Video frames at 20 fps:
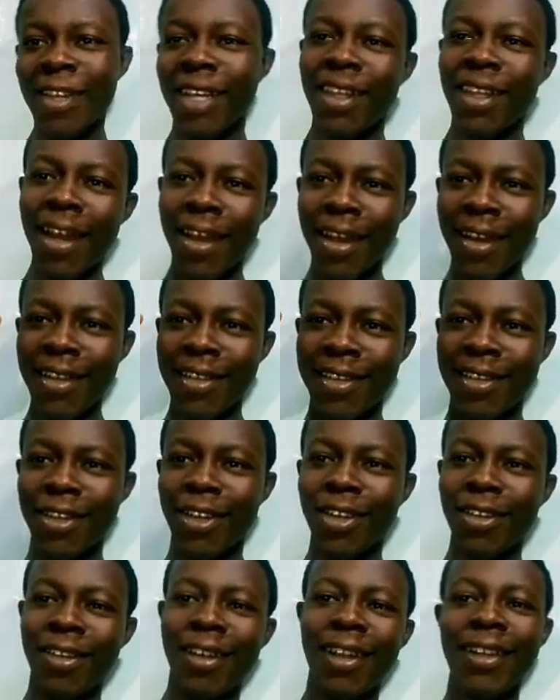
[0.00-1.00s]
Take it easy.
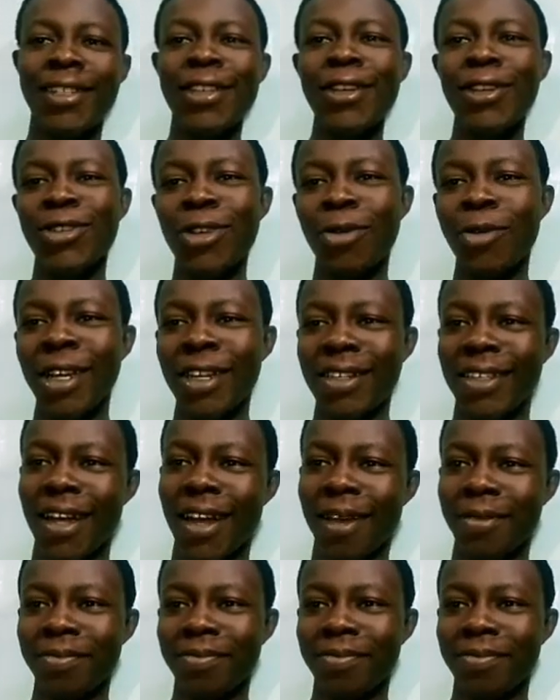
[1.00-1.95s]
Gonna see you some other time.